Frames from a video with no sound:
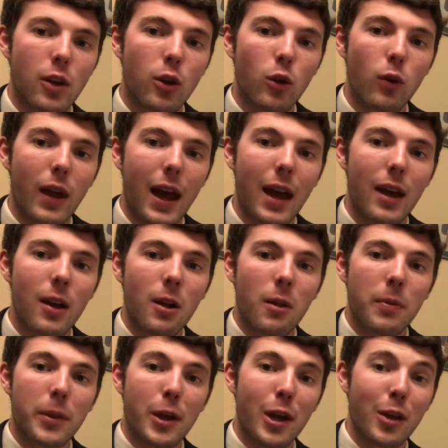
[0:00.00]
to do that,
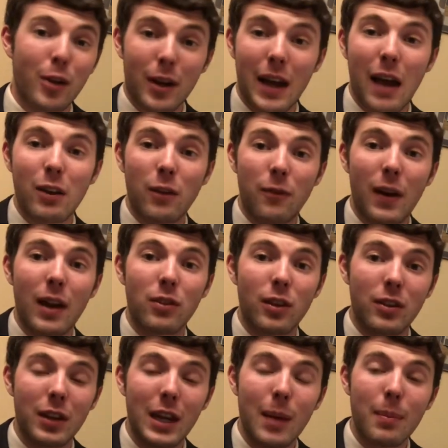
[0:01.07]
they're either going to have to face a
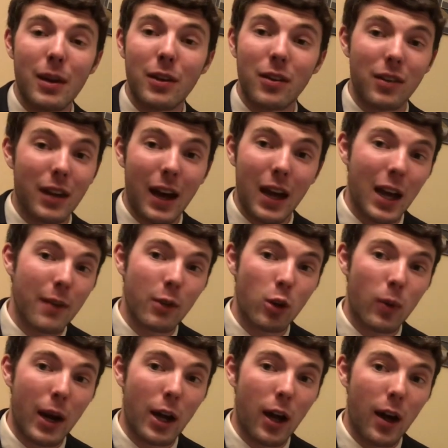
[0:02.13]
team that does not have a
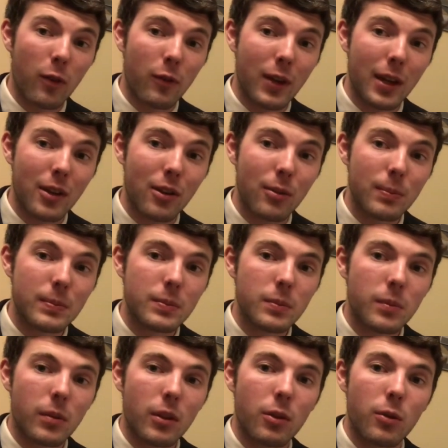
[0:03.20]
great offense
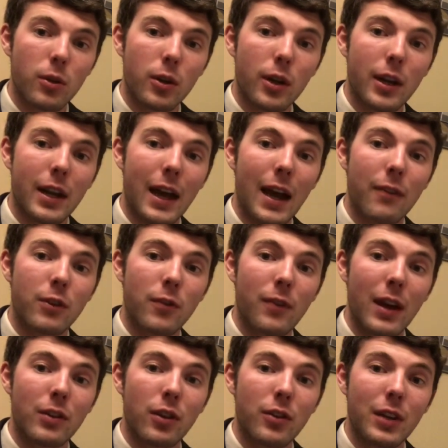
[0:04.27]
they're going to have to
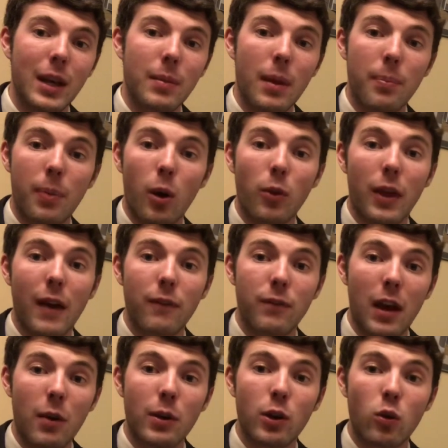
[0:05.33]
face a team that both have
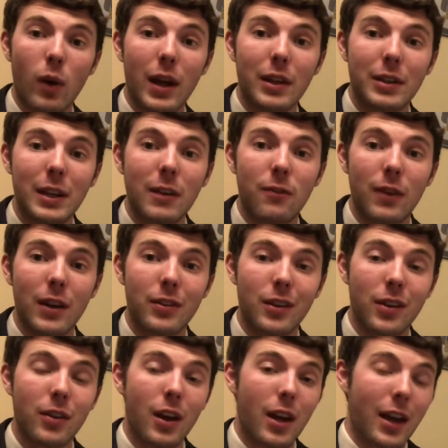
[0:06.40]
very great
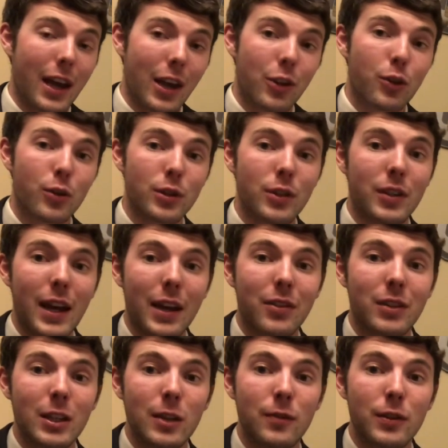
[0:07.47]
defenses, and Georgia Tech's
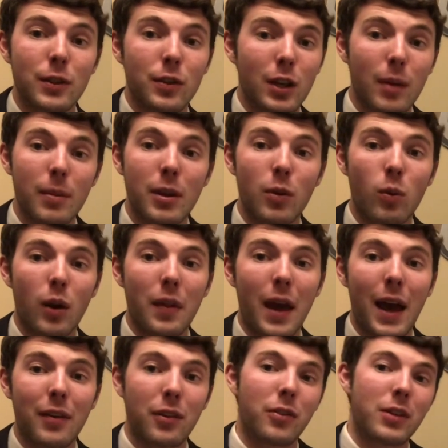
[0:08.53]
defense is going to be the one that
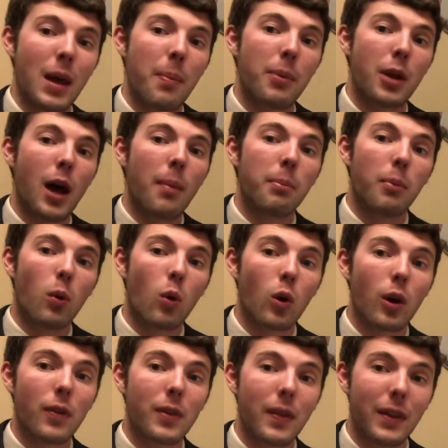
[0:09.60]
has to step it up
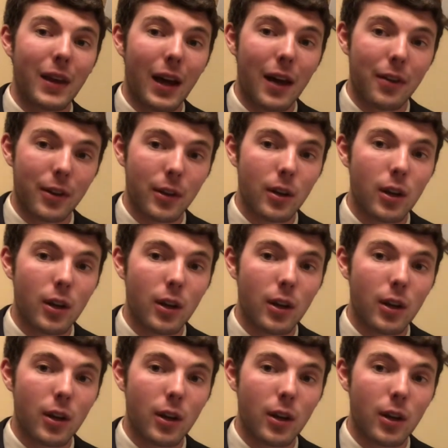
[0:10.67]
more than the other.